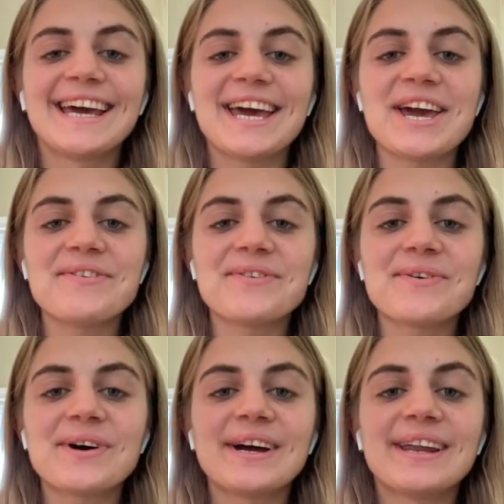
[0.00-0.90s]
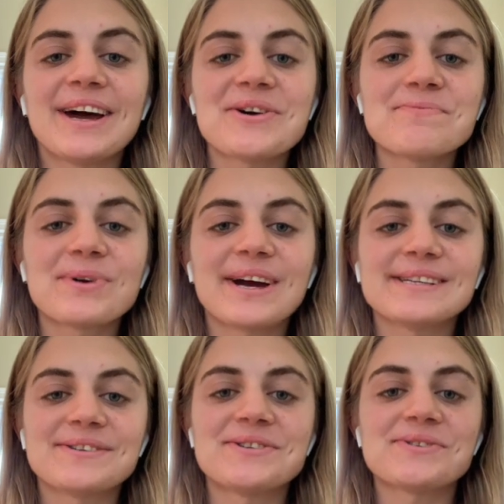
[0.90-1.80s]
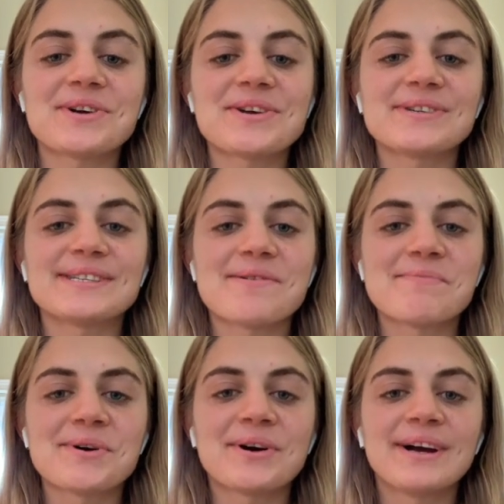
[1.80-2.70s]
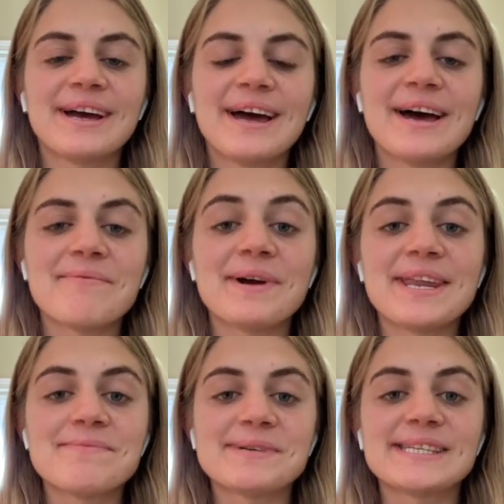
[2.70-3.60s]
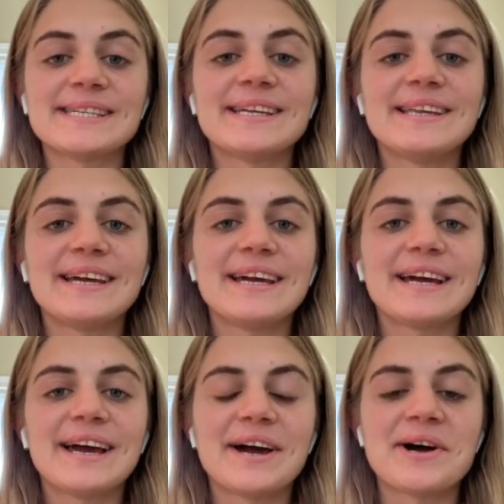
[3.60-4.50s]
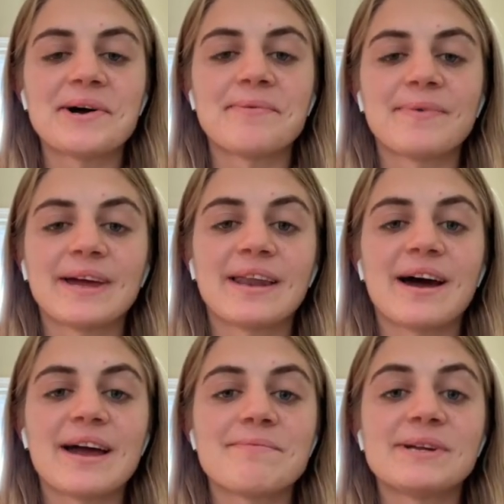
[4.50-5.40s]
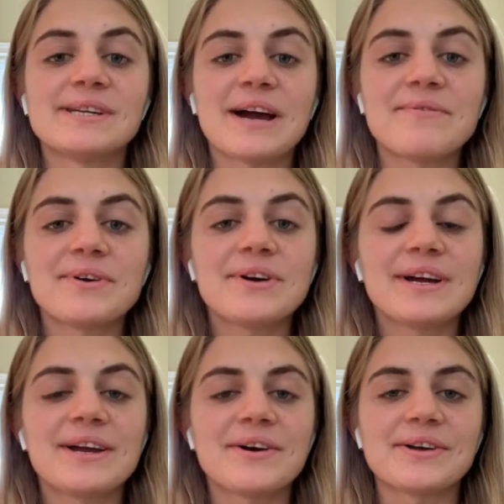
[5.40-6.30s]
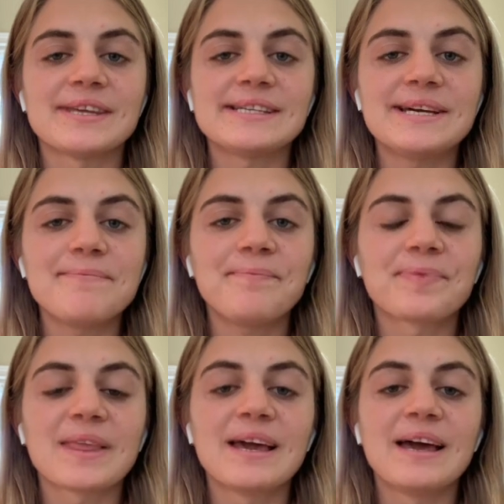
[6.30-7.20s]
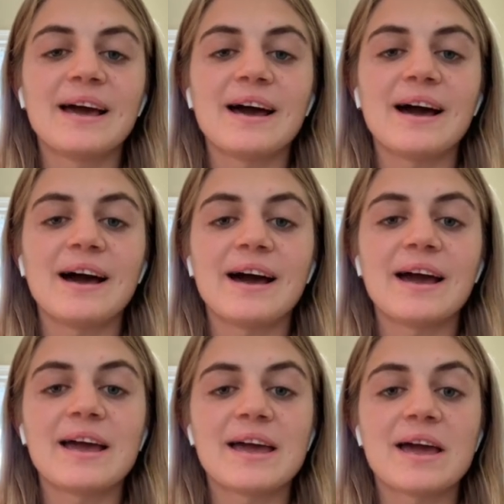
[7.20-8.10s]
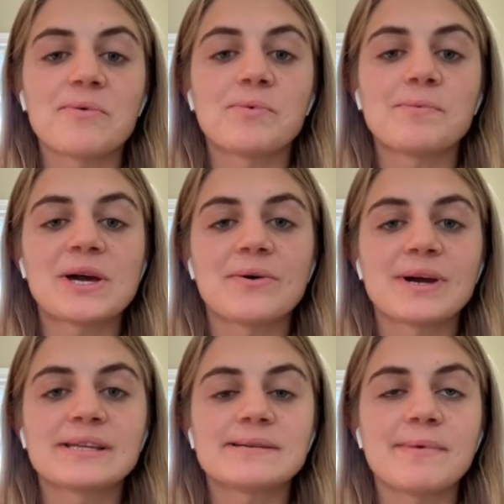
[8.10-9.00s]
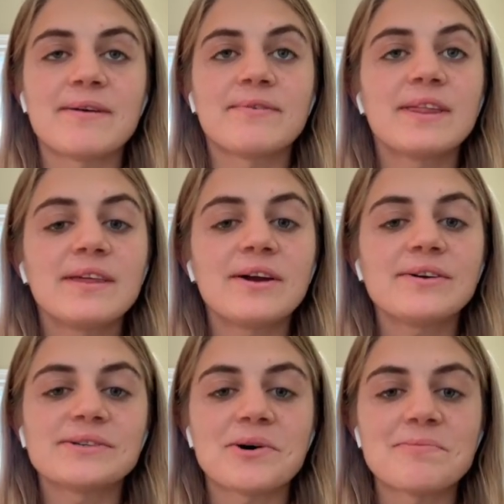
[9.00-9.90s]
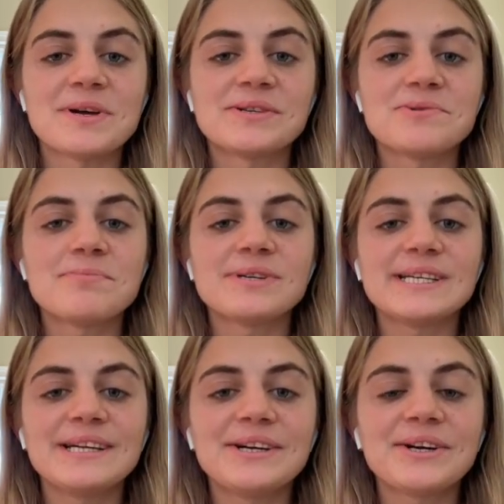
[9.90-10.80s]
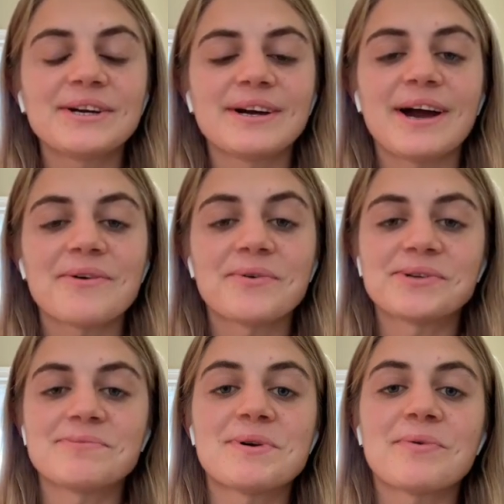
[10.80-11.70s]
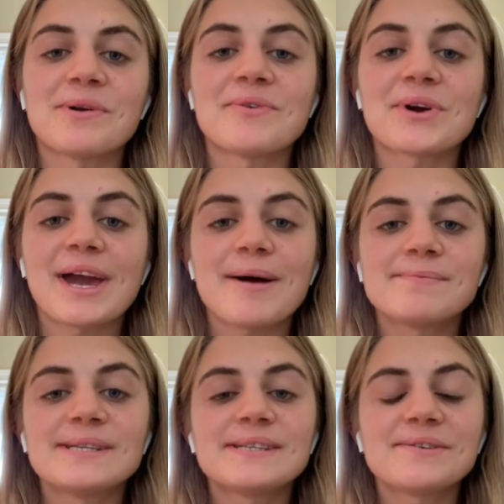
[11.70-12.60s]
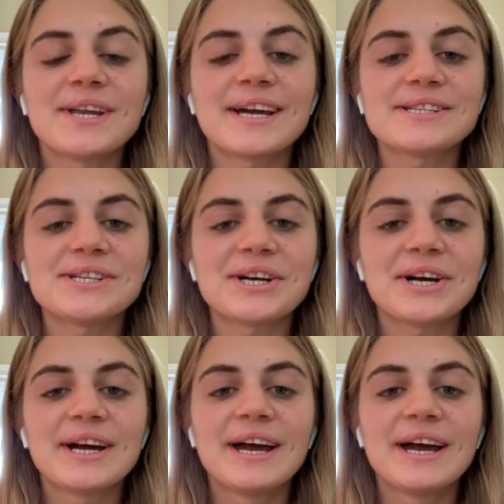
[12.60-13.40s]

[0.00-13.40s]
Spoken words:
Hey everyone, I hope you guys are enjoying your summer. My name is Sydney, and I am a diver here on the team. I will be going into my fifth year, so I'll be a super senior. I will also be one of your captains for next year.